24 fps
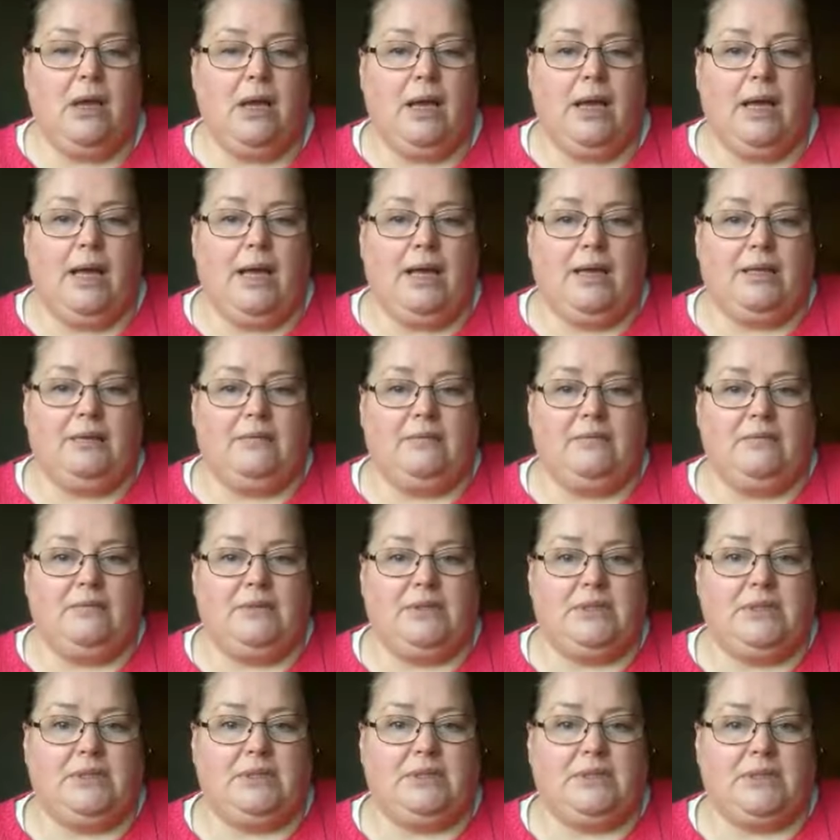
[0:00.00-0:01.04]
And
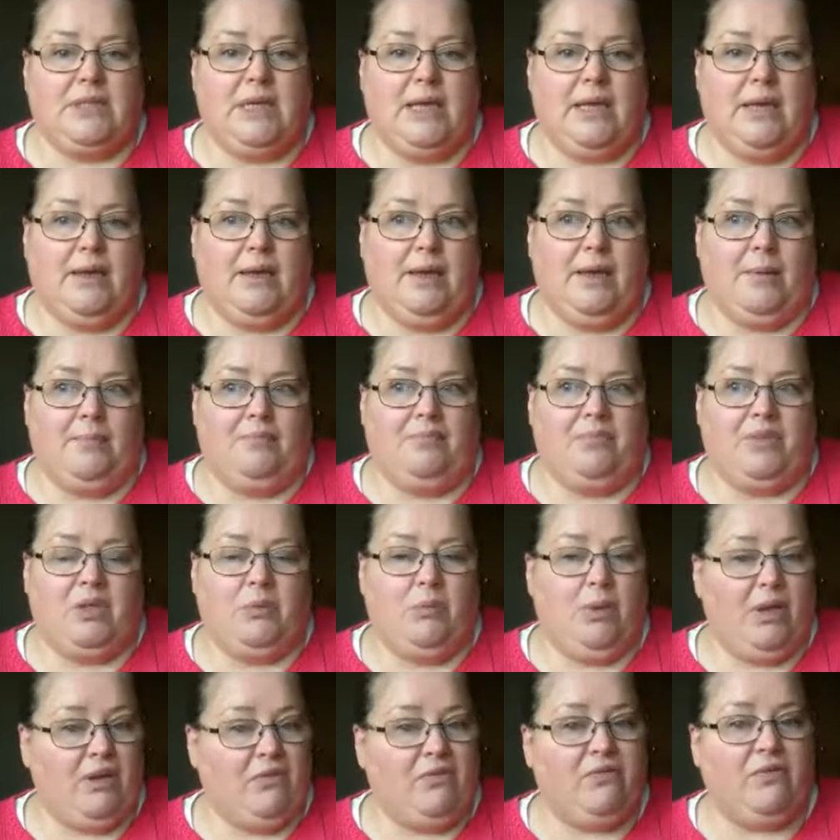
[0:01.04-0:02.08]
you
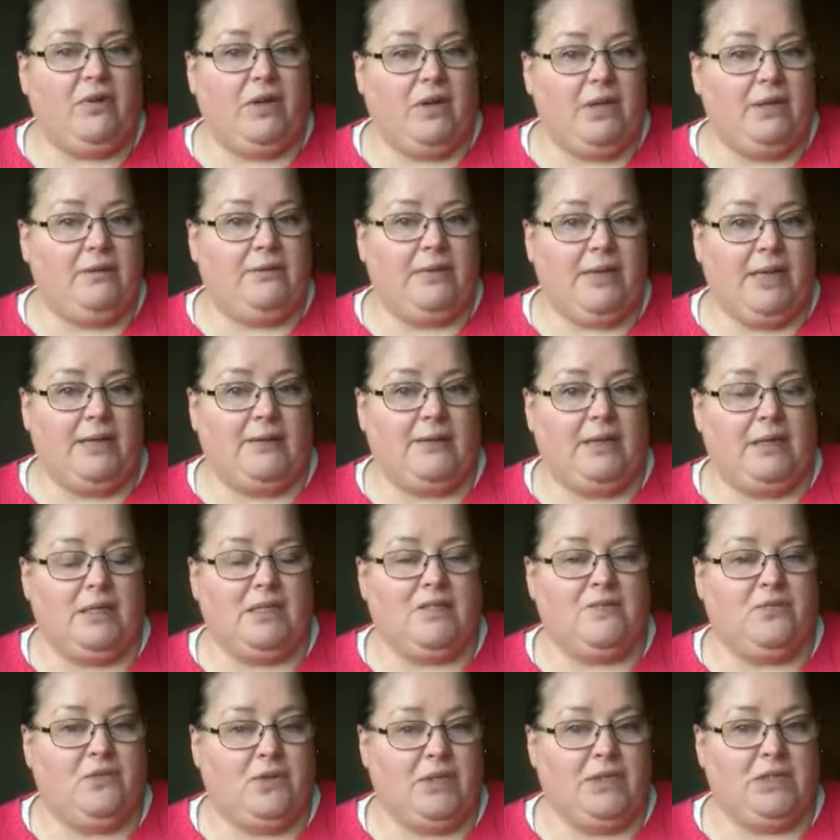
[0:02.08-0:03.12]
may find then that
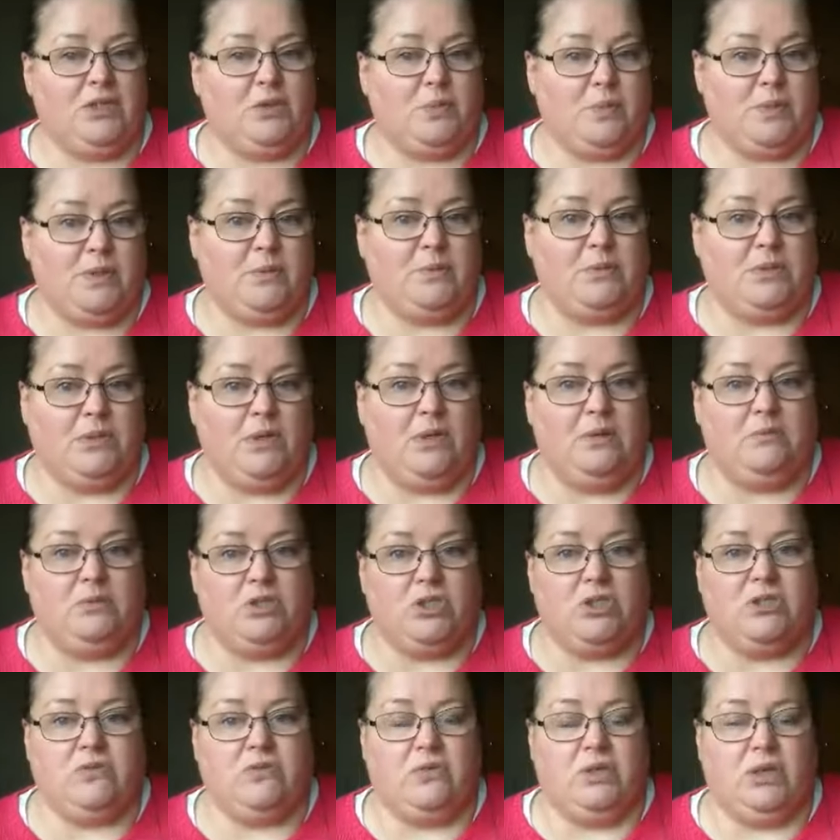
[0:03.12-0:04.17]
has freed up some time
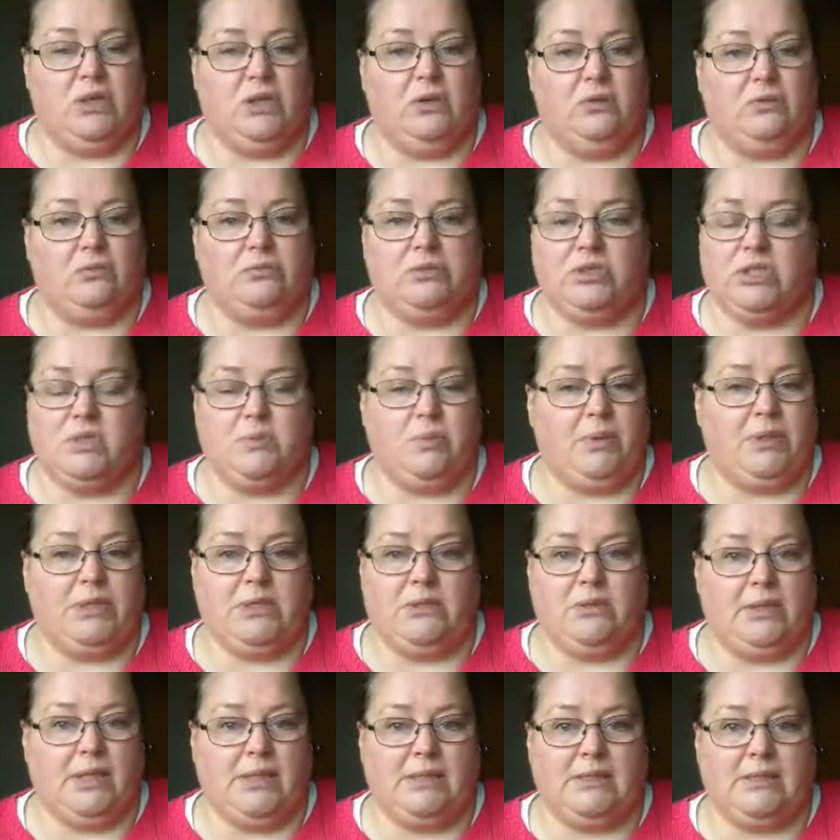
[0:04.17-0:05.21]
just for you, just by
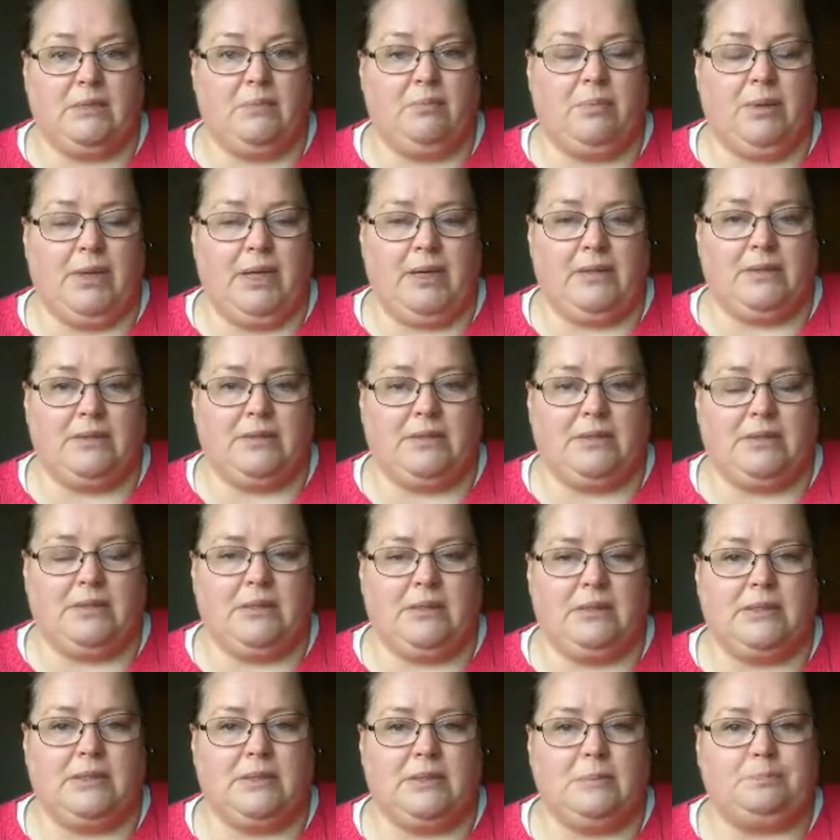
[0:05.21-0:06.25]
doing that simple
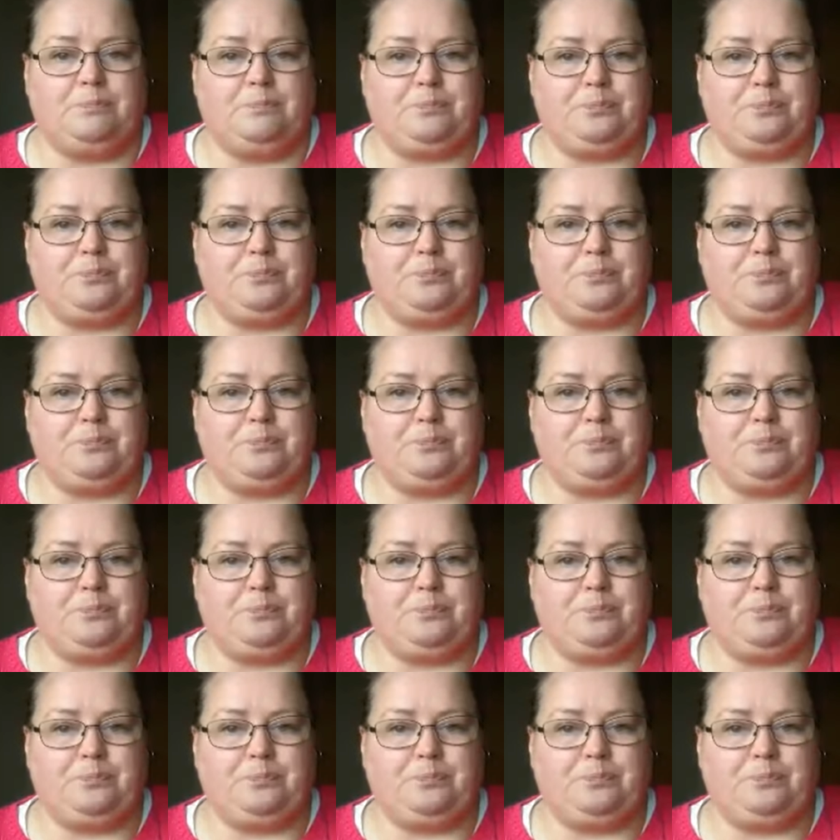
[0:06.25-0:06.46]
exercise.